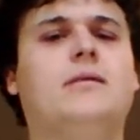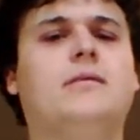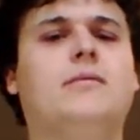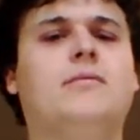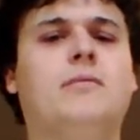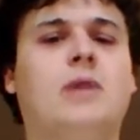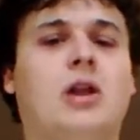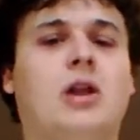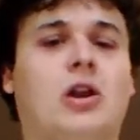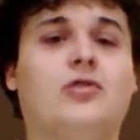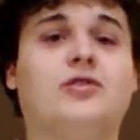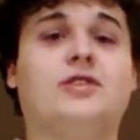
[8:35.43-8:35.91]

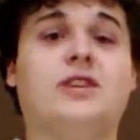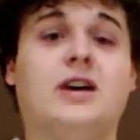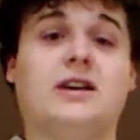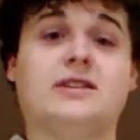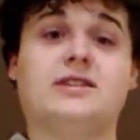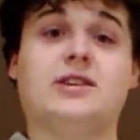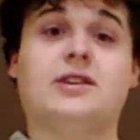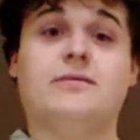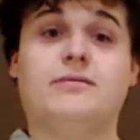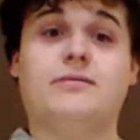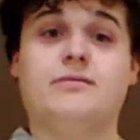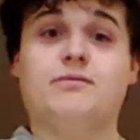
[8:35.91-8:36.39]
Miller
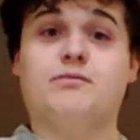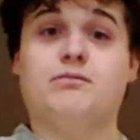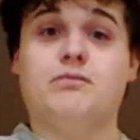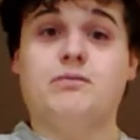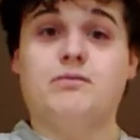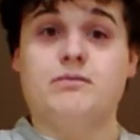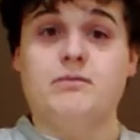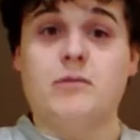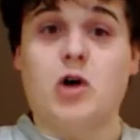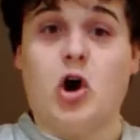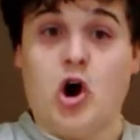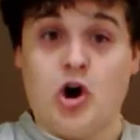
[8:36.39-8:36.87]
doesn't
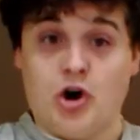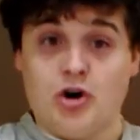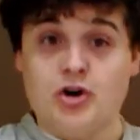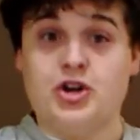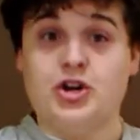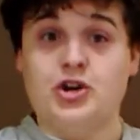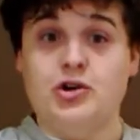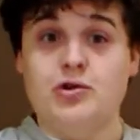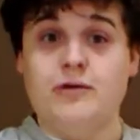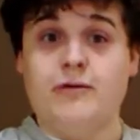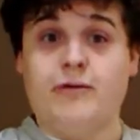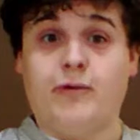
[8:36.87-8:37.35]

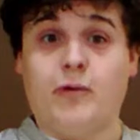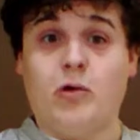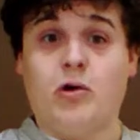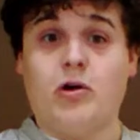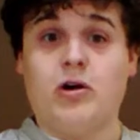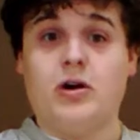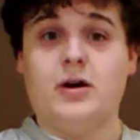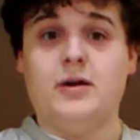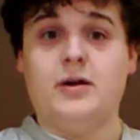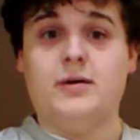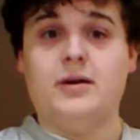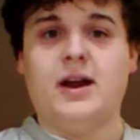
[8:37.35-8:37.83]
argue
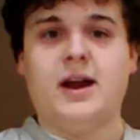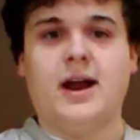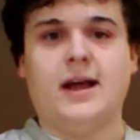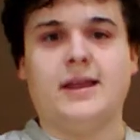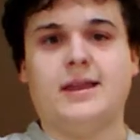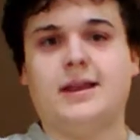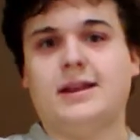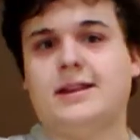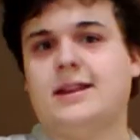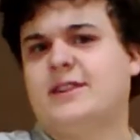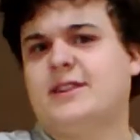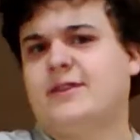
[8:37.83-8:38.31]
for, and I
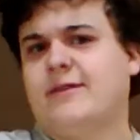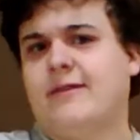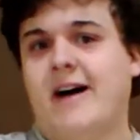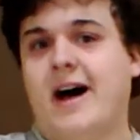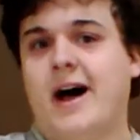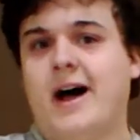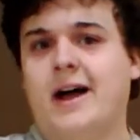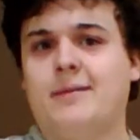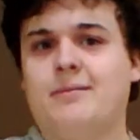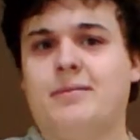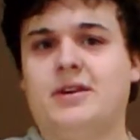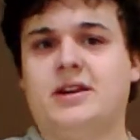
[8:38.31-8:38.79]
think that's
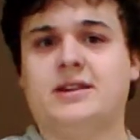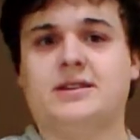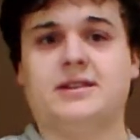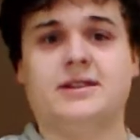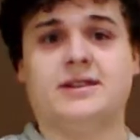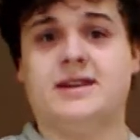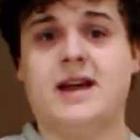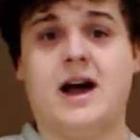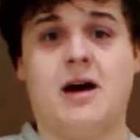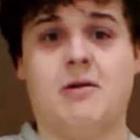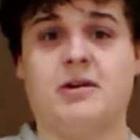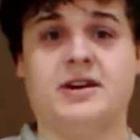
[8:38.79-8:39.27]
fine because
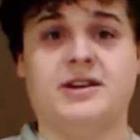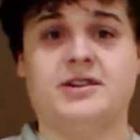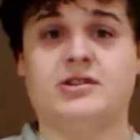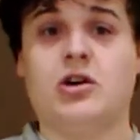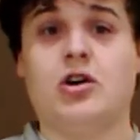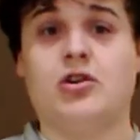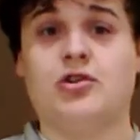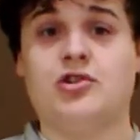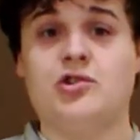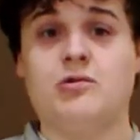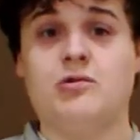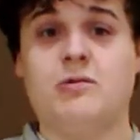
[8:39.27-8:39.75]
it's not what he's
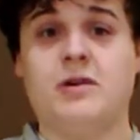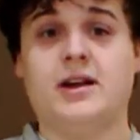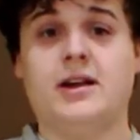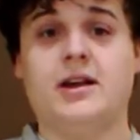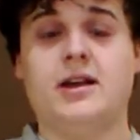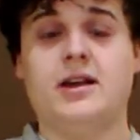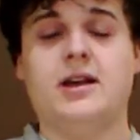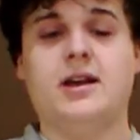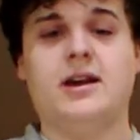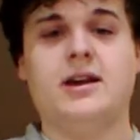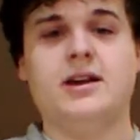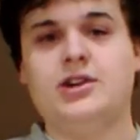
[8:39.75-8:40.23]

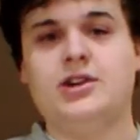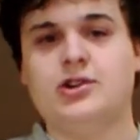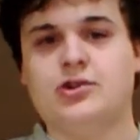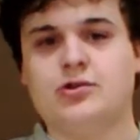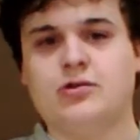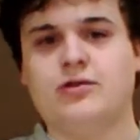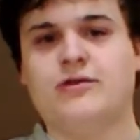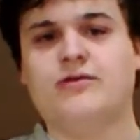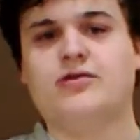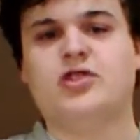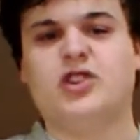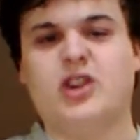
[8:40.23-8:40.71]
arguing, and he's
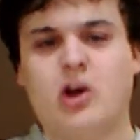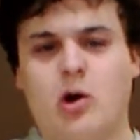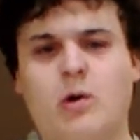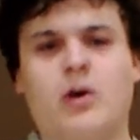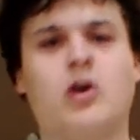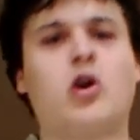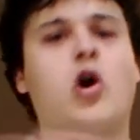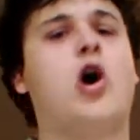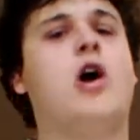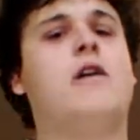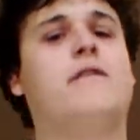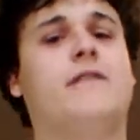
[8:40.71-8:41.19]
sort of
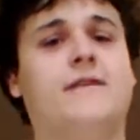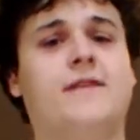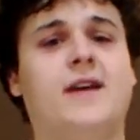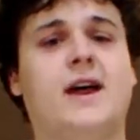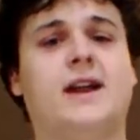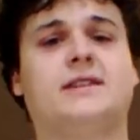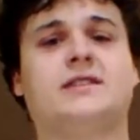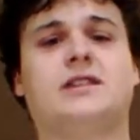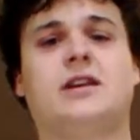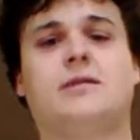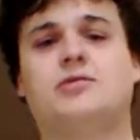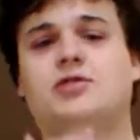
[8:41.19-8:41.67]
going off of
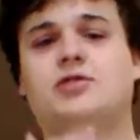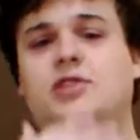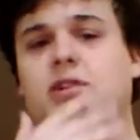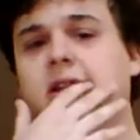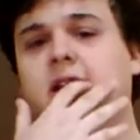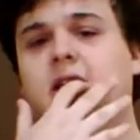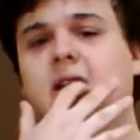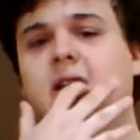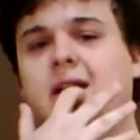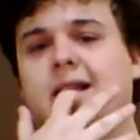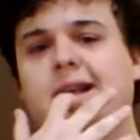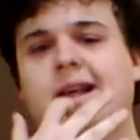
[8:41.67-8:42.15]
that assumption,
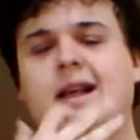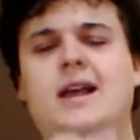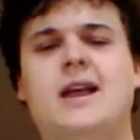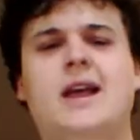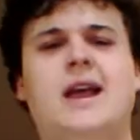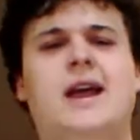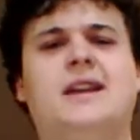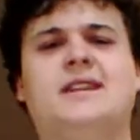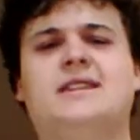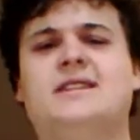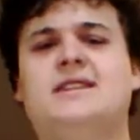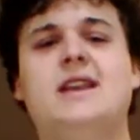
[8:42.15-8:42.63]

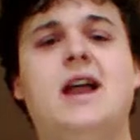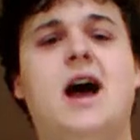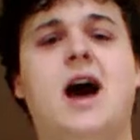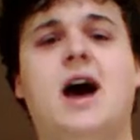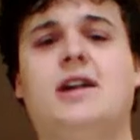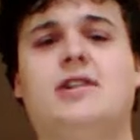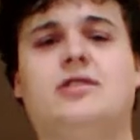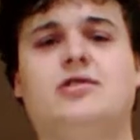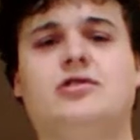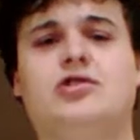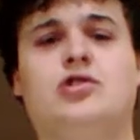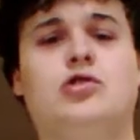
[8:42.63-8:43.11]
and it's
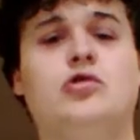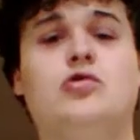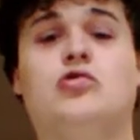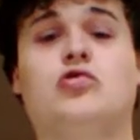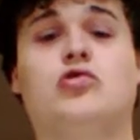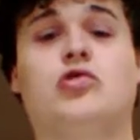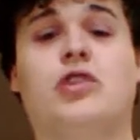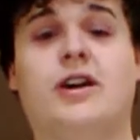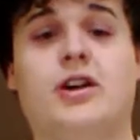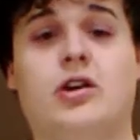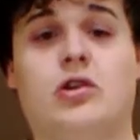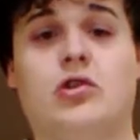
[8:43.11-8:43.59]
not too
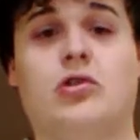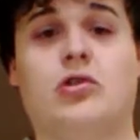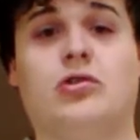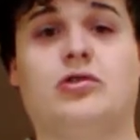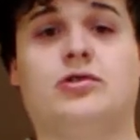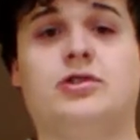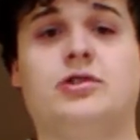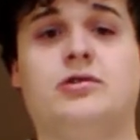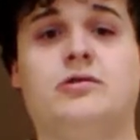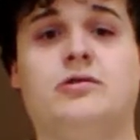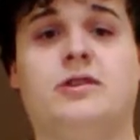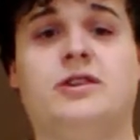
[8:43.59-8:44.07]
critical
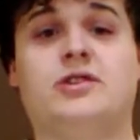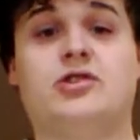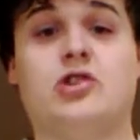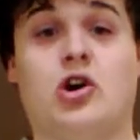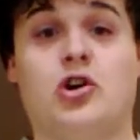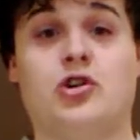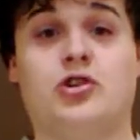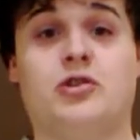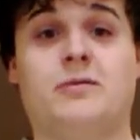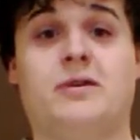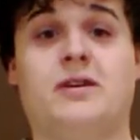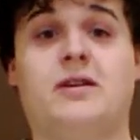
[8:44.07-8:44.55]
to his
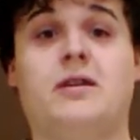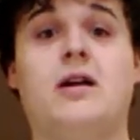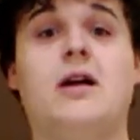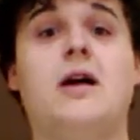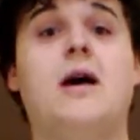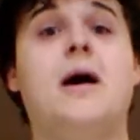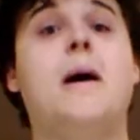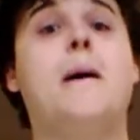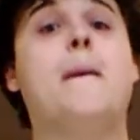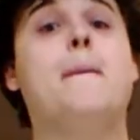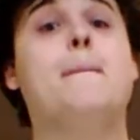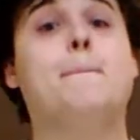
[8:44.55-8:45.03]
argument.
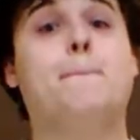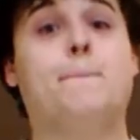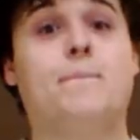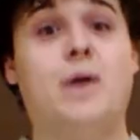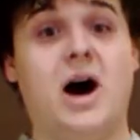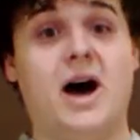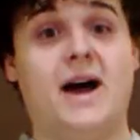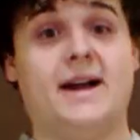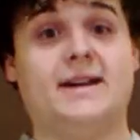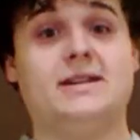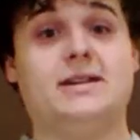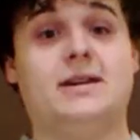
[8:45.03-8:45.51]

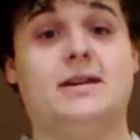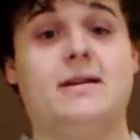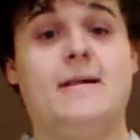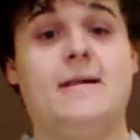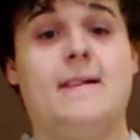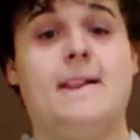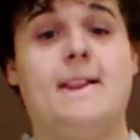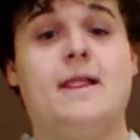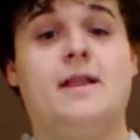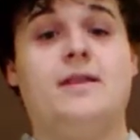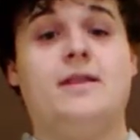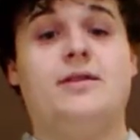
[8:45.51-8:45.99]
But
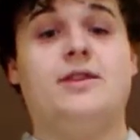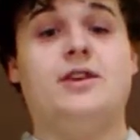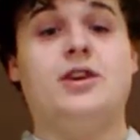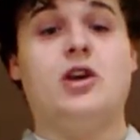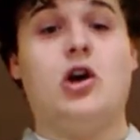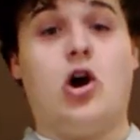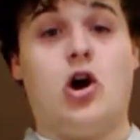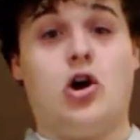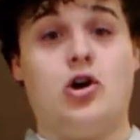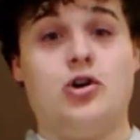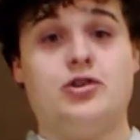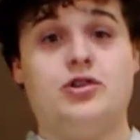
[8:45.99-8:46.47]
the
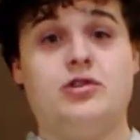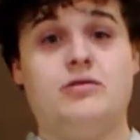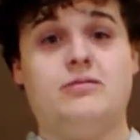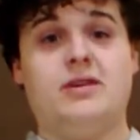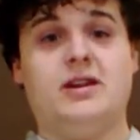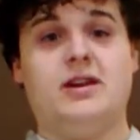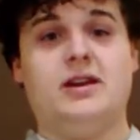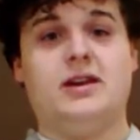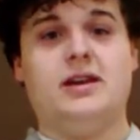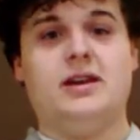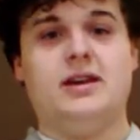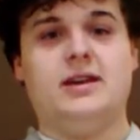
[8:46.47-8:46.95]

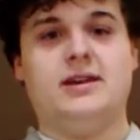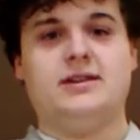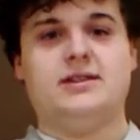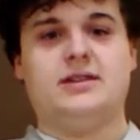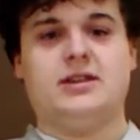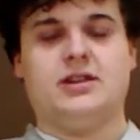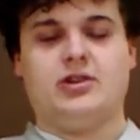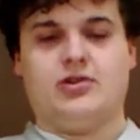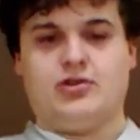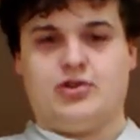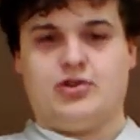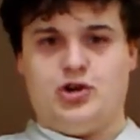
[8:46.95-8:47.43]
argument is
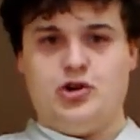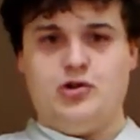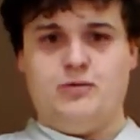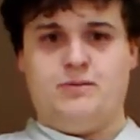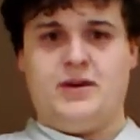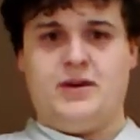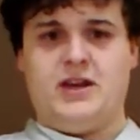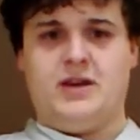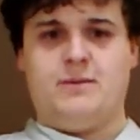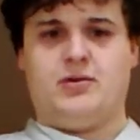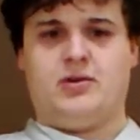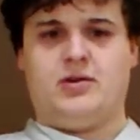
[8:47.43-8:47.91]
that there are two
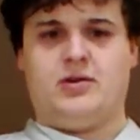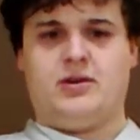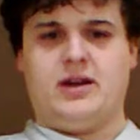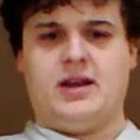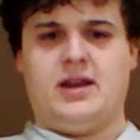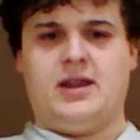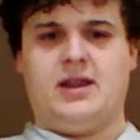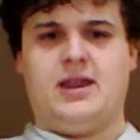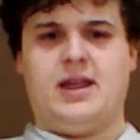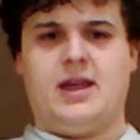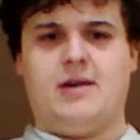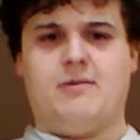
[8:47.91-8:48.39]
people,
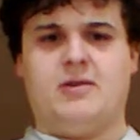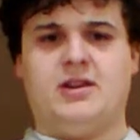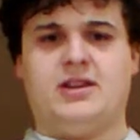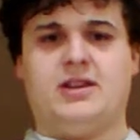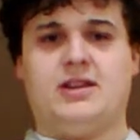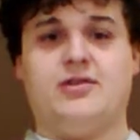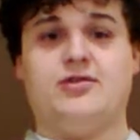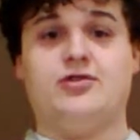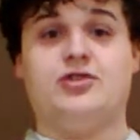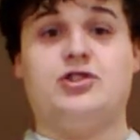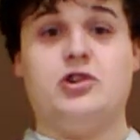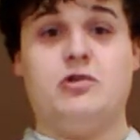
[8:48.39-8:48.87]
and that what
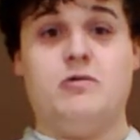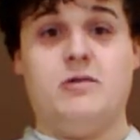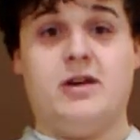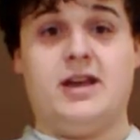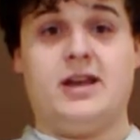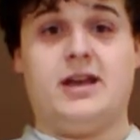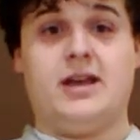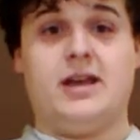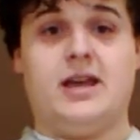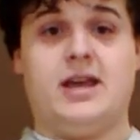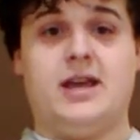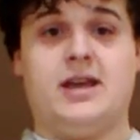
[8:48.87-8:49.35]
they're
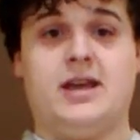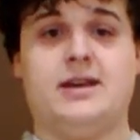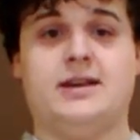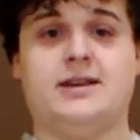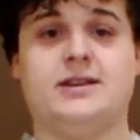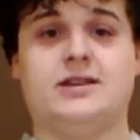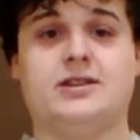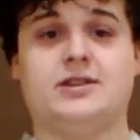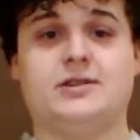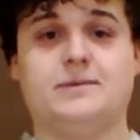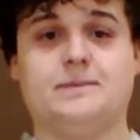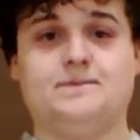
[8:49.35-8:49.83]
doing
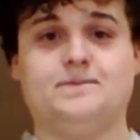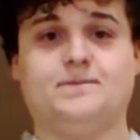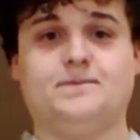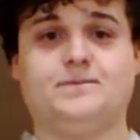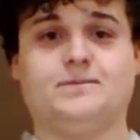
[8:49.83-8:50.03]
is